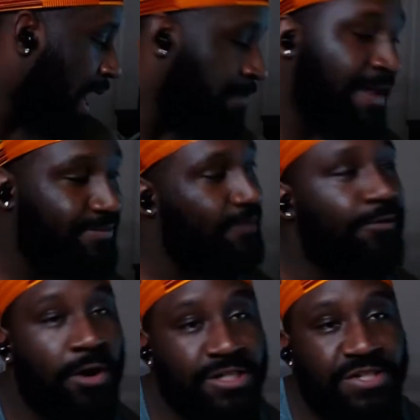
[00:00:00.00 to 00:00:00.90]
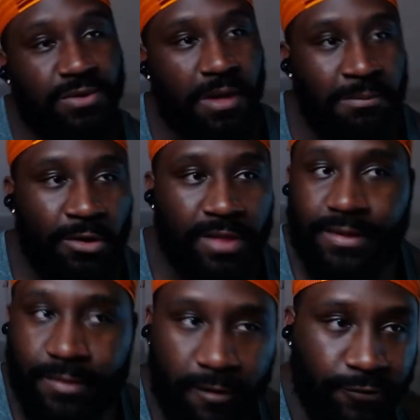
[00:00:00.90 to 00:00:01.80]
not that far into it. I'm only like
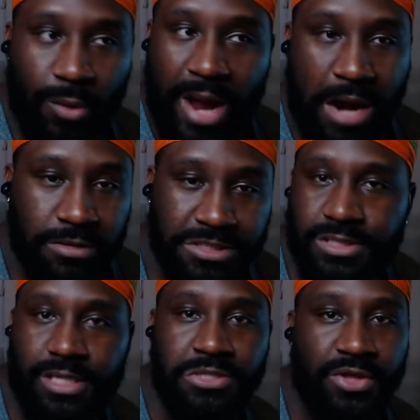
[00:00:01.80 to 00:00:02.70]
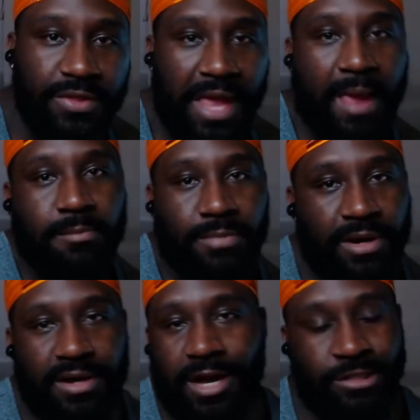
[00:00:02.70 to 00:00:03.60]
a few hours into the game,
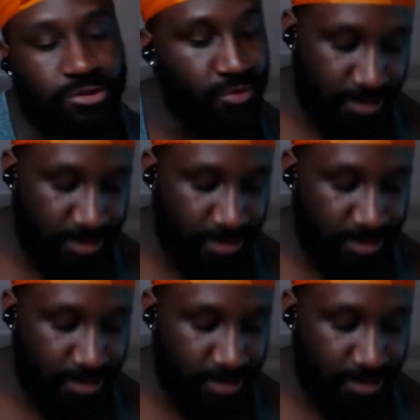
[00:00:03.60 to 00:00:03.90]
but I truly